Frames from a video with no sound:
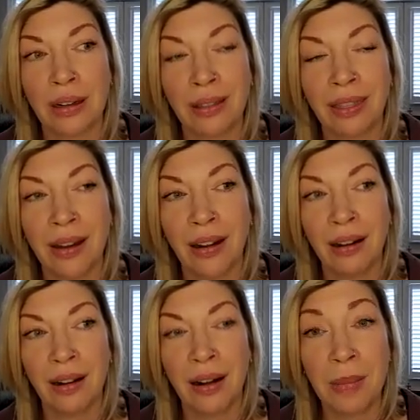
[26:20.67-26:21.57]
And I thought,
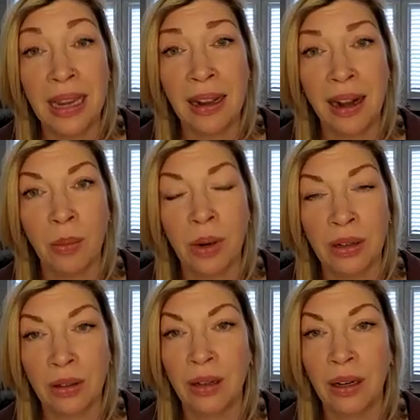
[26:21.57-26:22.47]
oh man, I
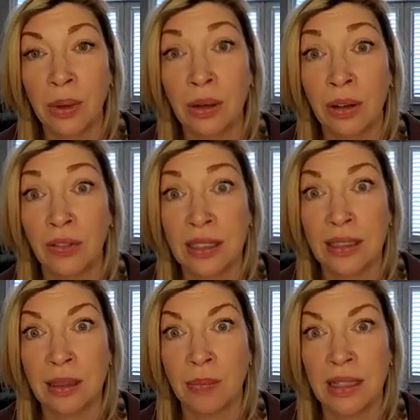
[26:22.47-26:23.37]
wonder if
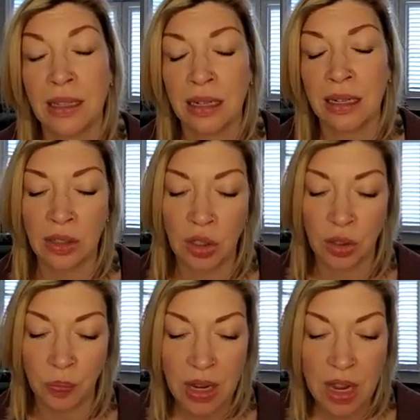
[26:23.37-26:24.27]
this is something that I can
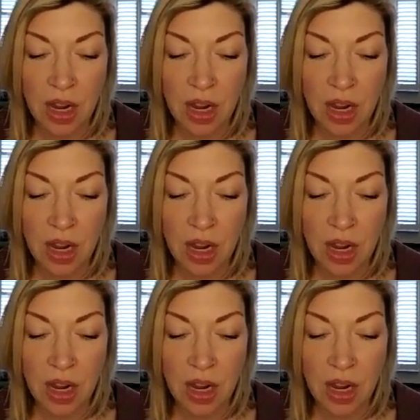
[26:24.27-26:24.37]
do.